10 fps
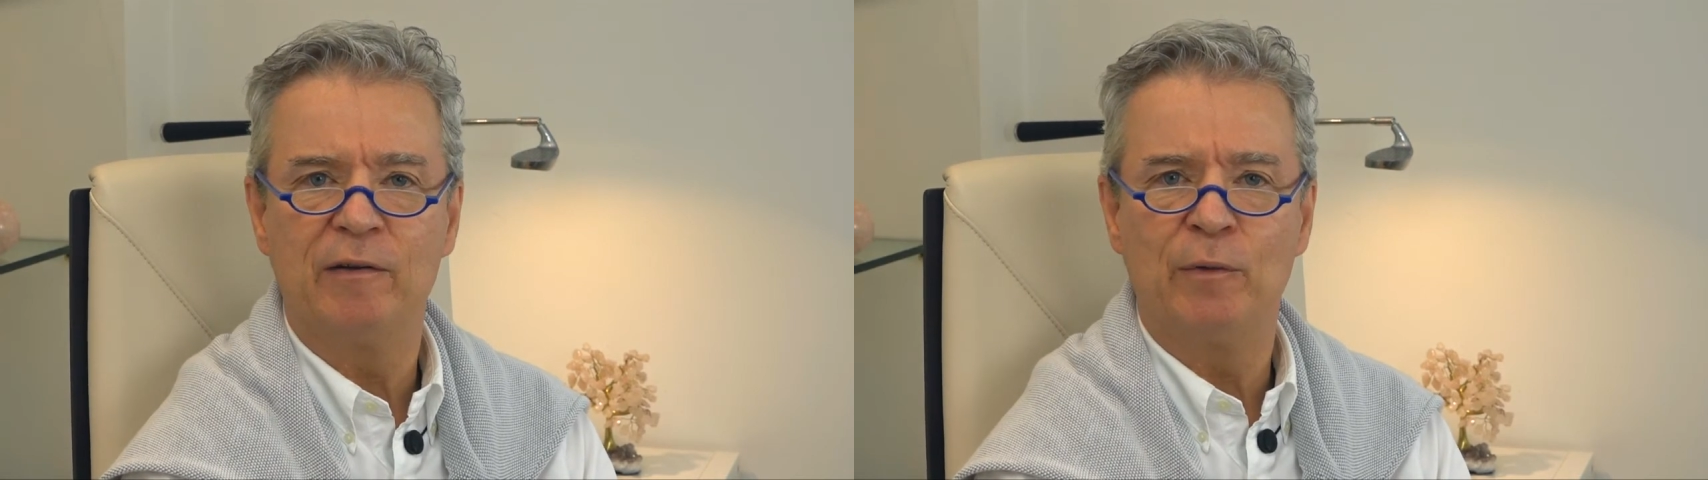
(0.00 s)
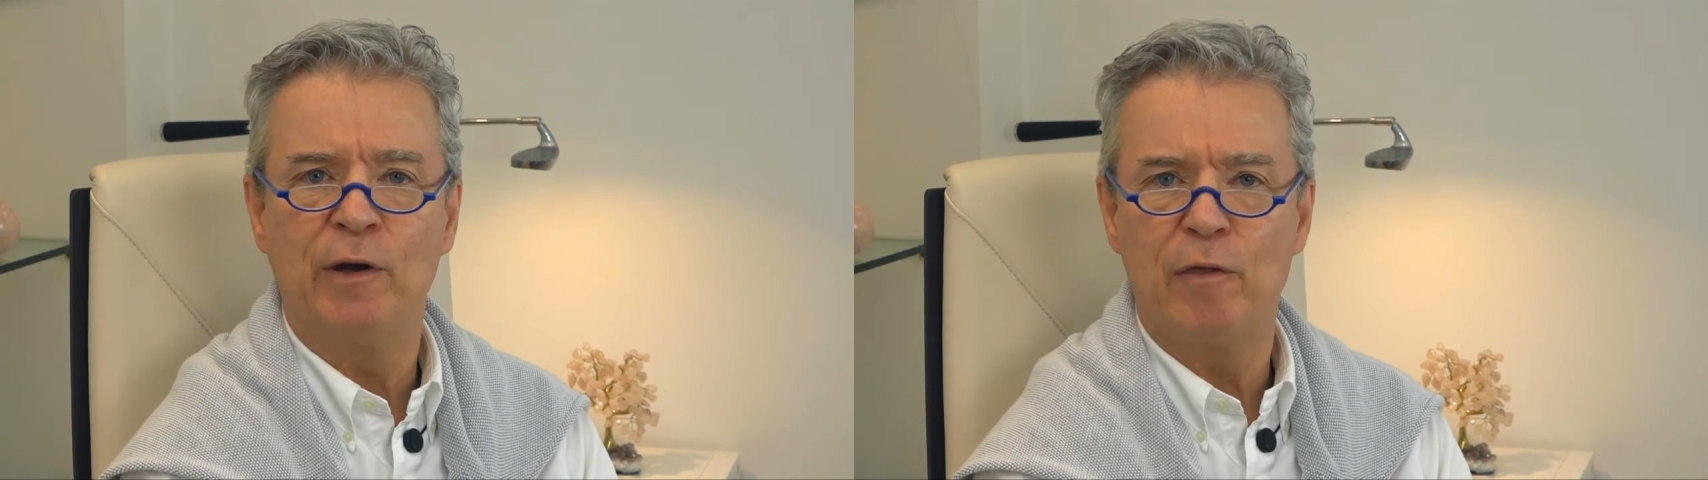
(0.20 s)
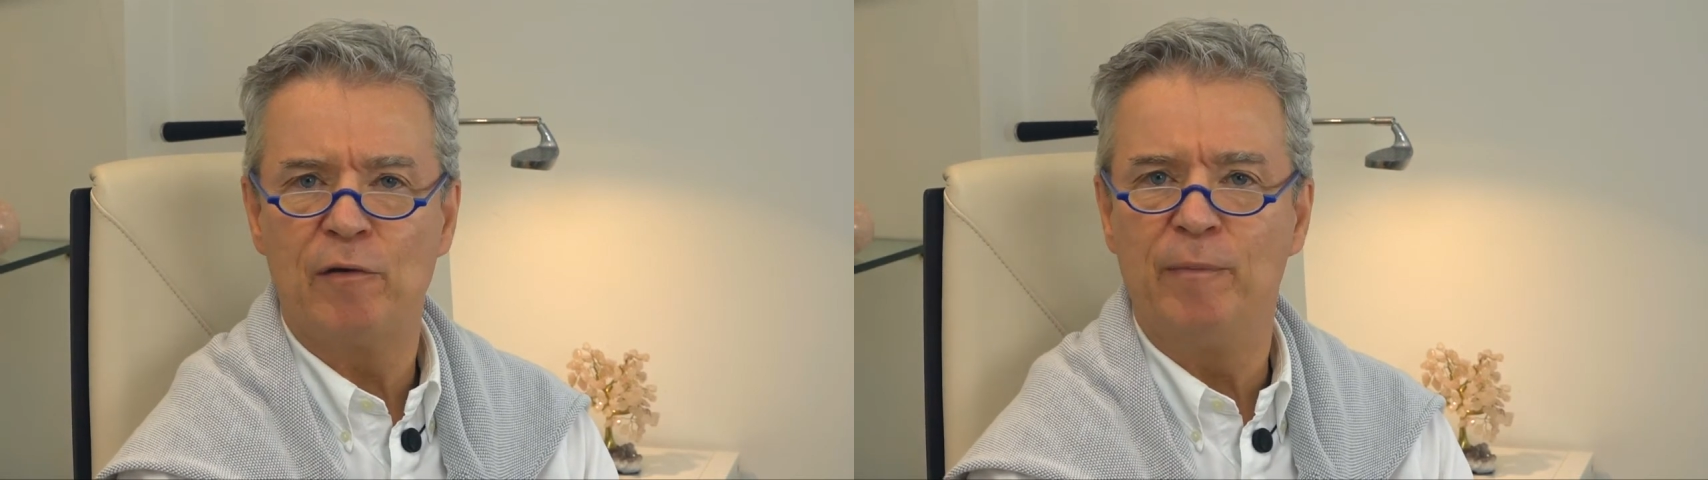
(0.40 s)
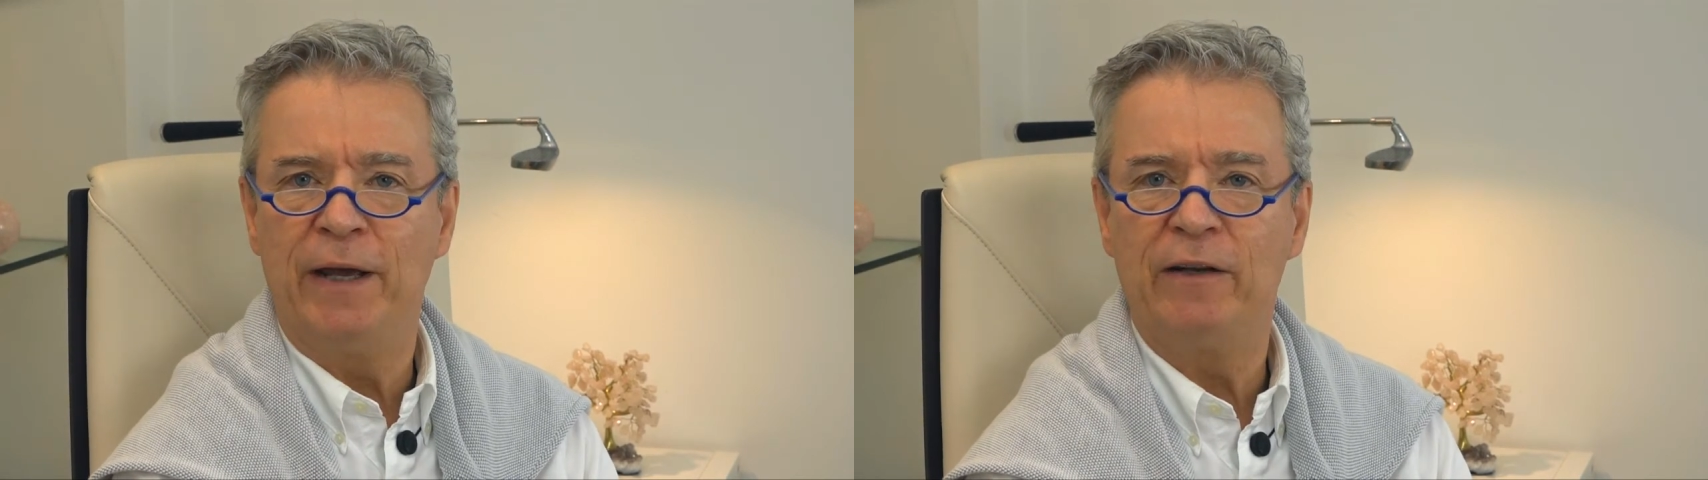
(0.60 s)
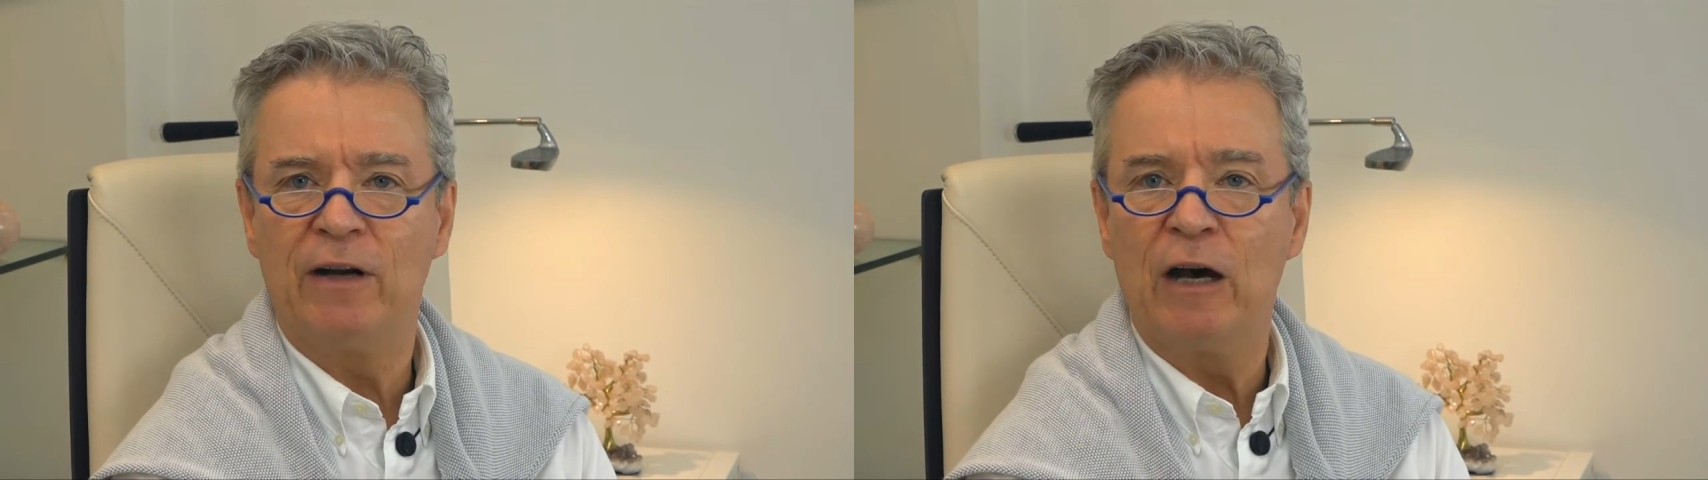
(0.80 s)
worth of
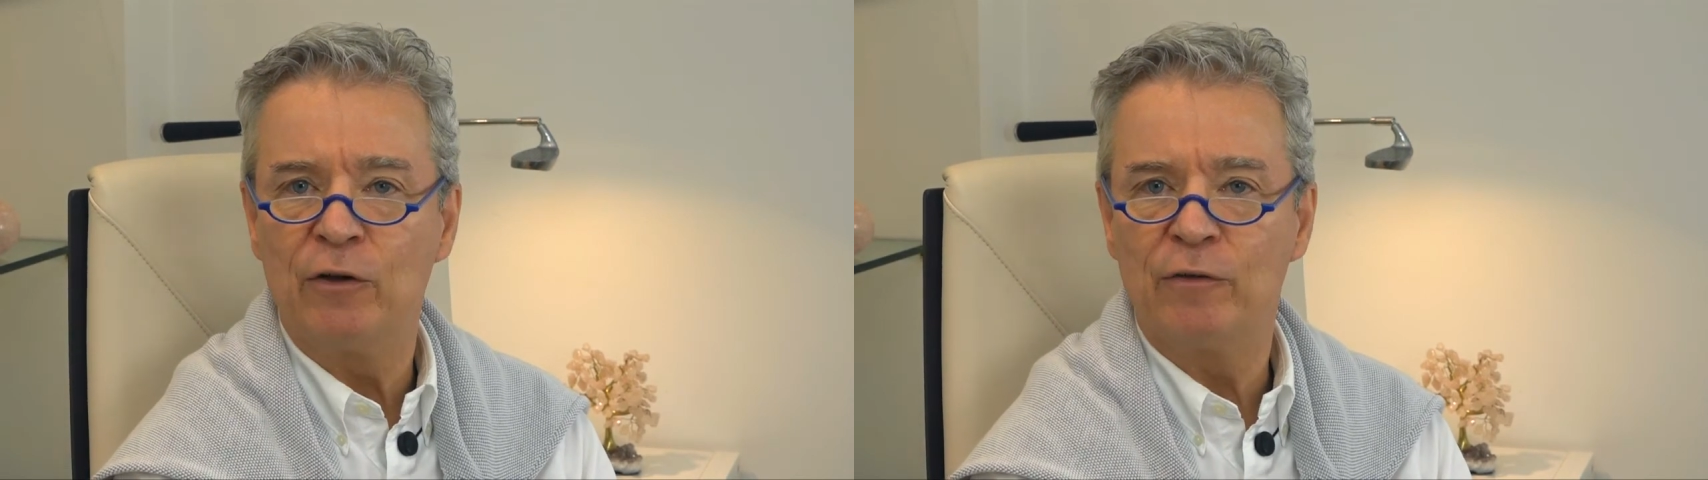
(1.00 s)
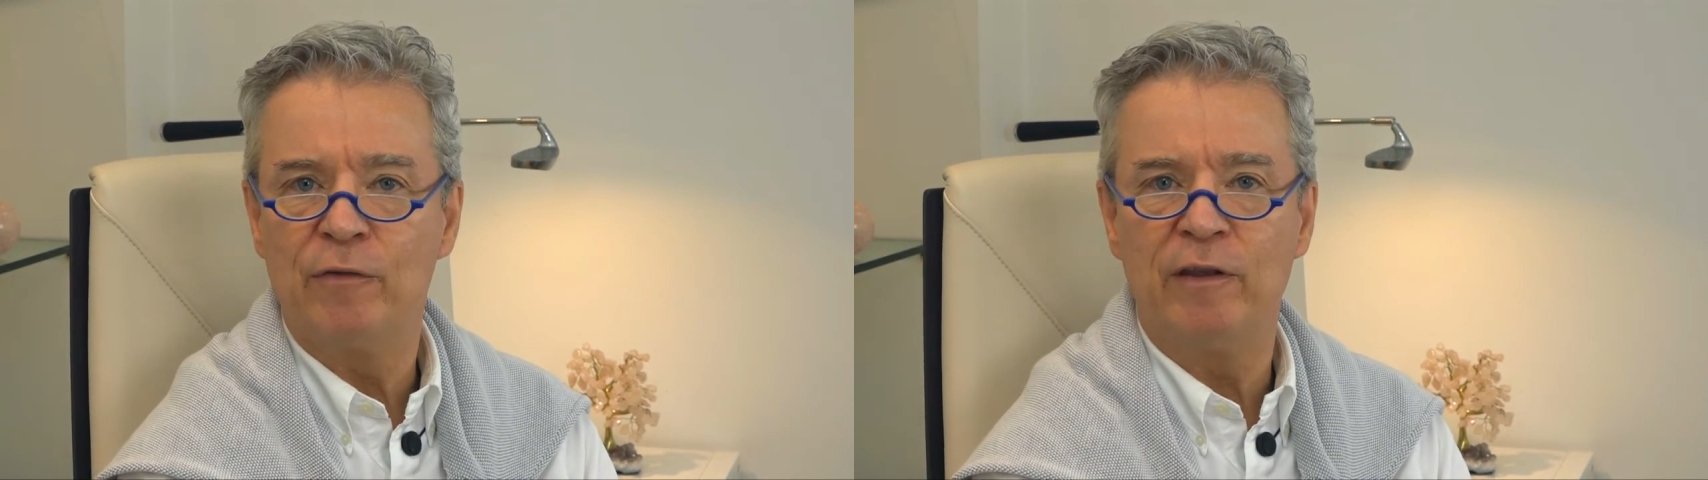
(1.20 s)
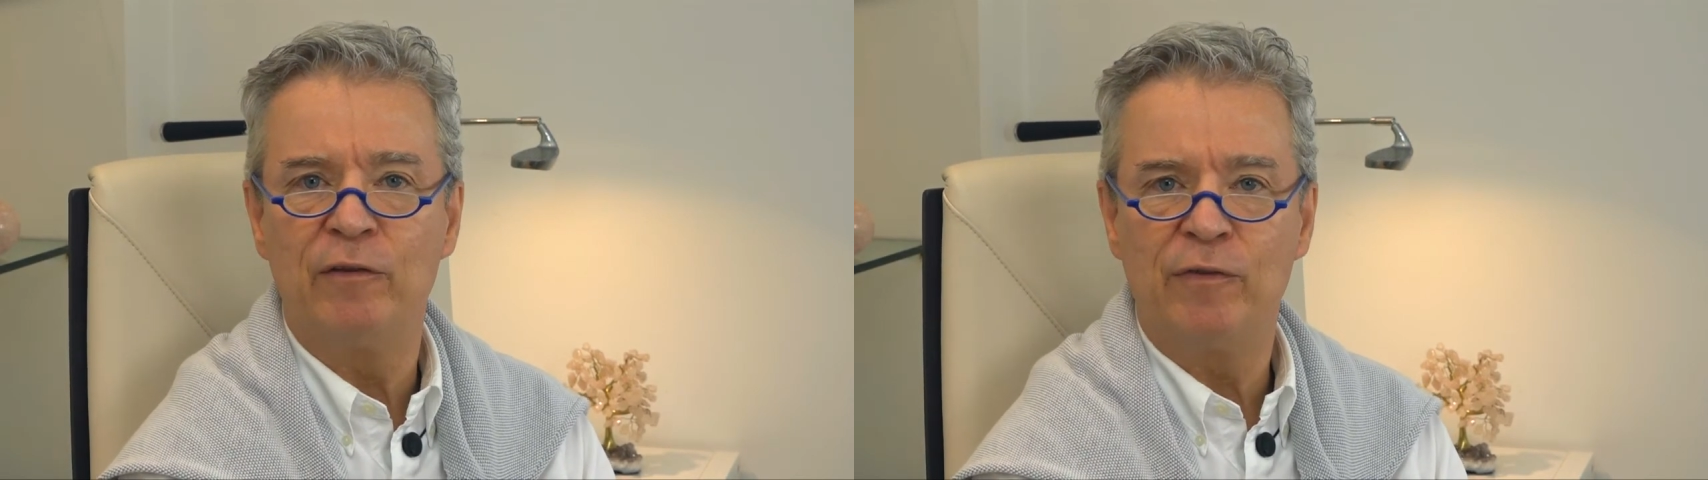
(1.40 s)
matter out of these